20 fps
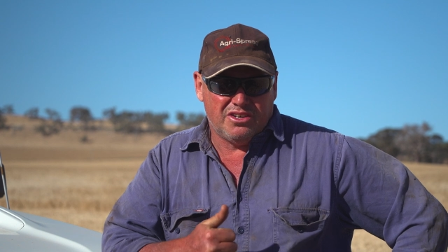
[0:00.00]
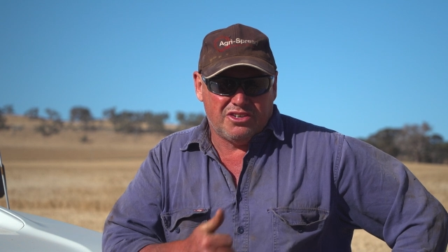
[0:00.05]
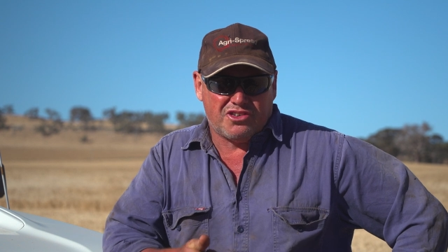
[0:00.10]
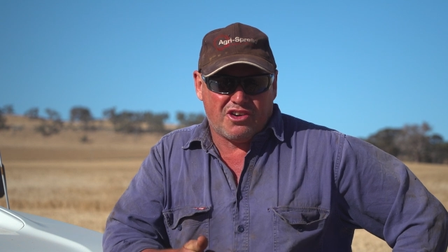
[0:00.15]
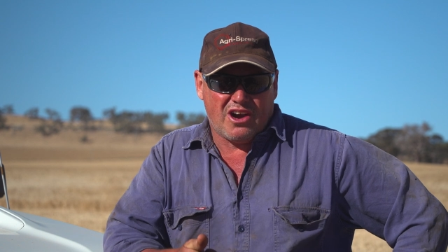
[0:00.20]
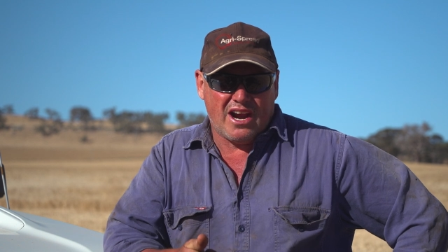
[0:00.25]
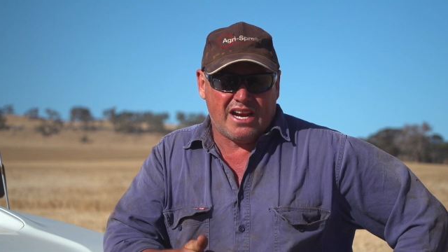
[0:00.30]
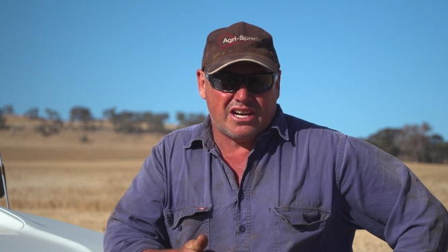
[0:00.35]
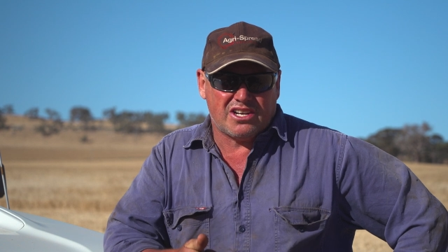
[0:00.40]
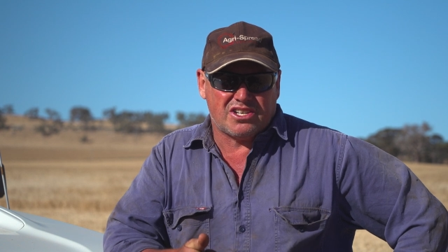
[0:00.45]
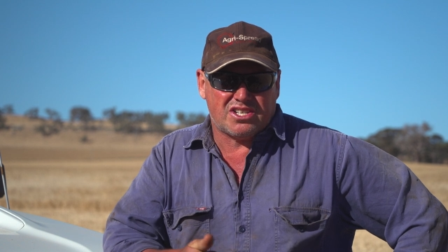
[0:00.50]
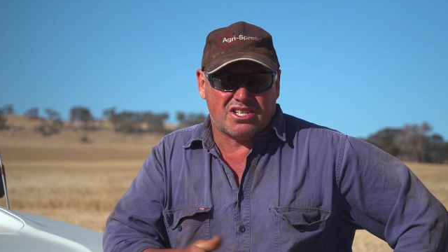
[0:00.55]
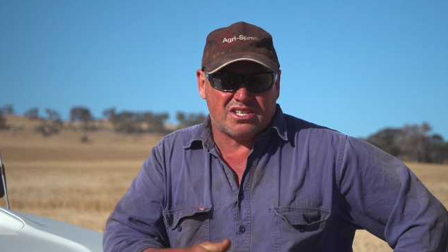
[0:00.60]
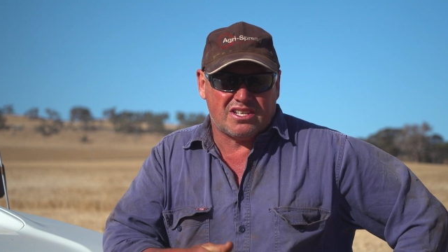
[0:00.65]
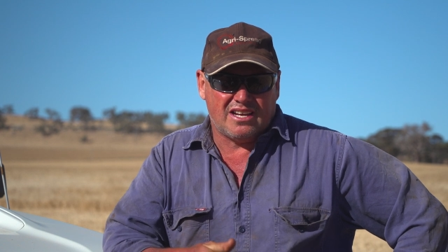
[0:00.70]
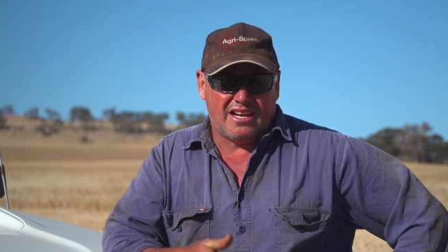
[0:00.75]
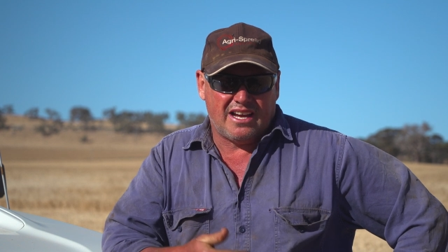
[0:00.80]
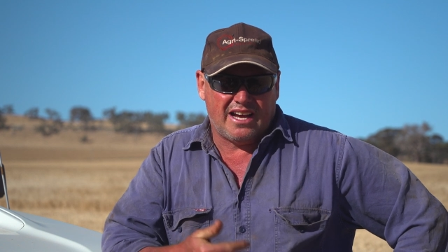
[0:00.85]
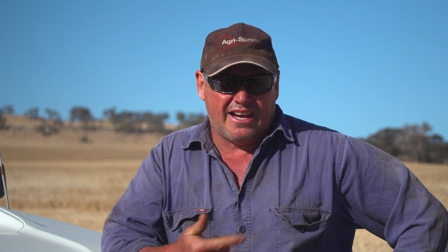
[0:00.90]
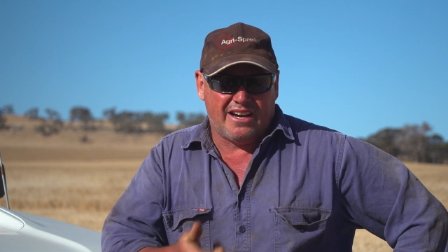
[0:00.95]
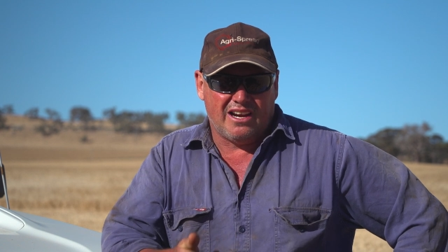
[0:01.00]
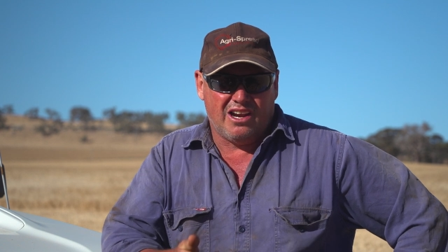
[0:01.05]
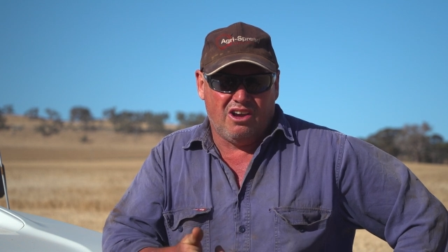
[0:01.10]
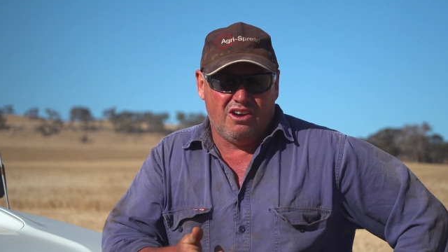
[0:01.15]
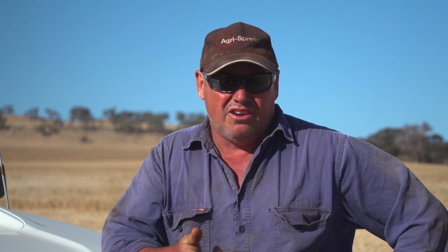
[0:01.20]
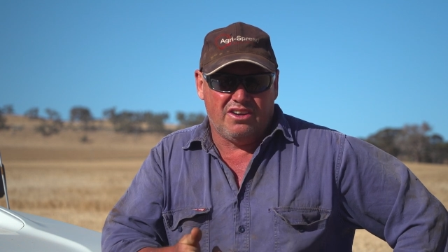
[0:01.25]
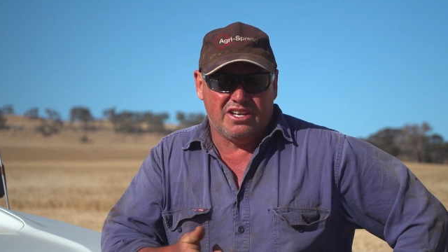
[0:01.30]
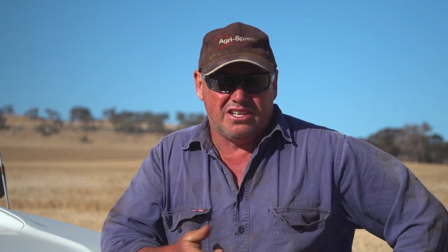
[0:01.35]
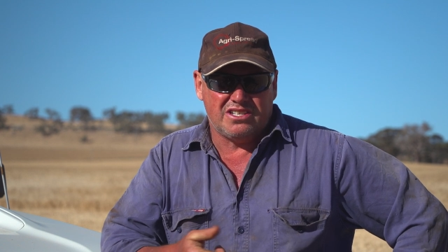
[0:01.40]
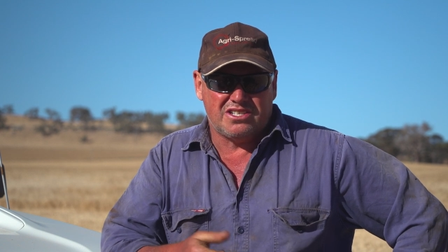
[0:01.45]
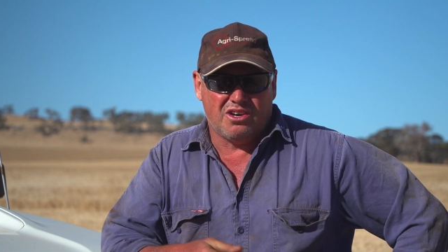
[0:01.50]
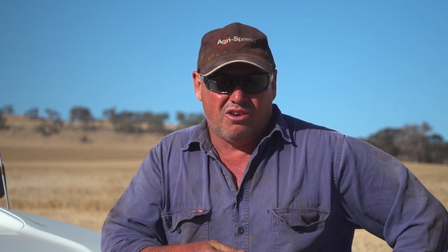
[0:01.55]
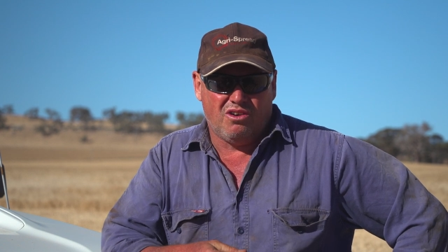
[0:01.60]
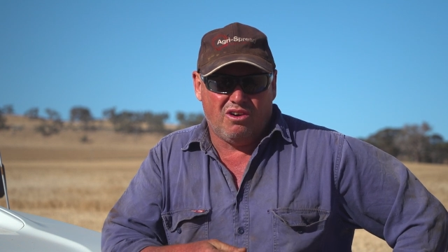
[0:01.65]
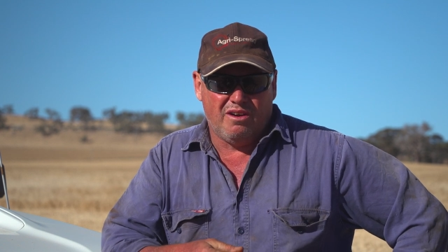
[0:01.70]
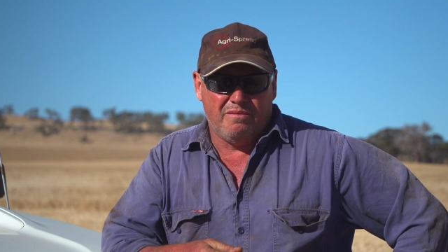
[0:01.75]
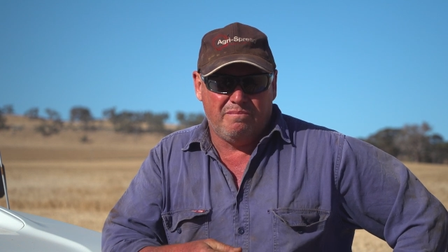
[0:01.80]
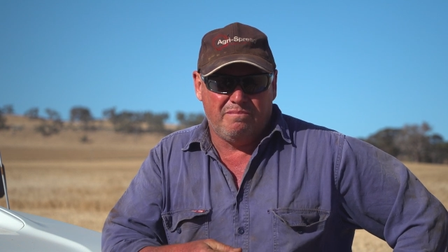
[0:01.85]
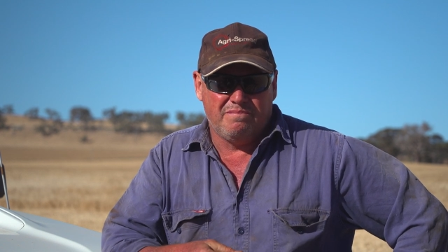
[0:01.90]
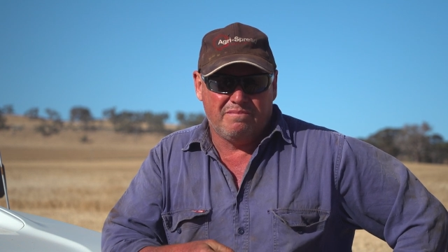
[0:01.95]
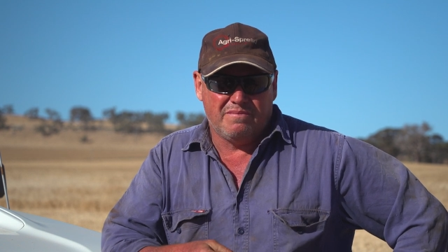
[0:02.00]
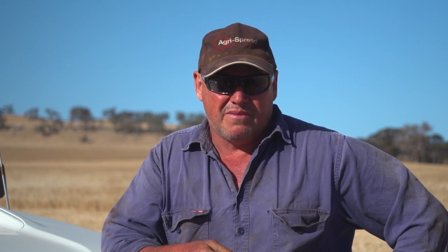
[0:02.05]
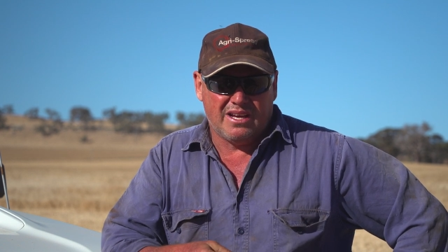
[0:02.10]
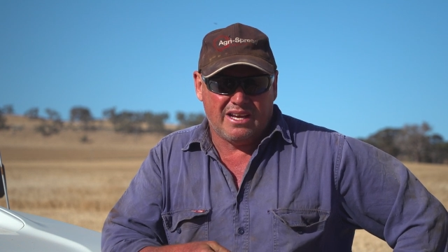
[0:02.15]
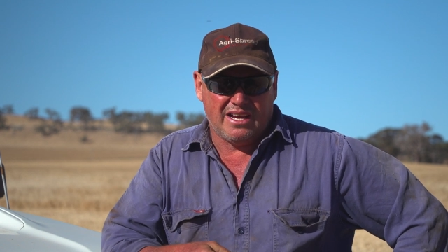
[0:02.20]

Tracks, unloading time,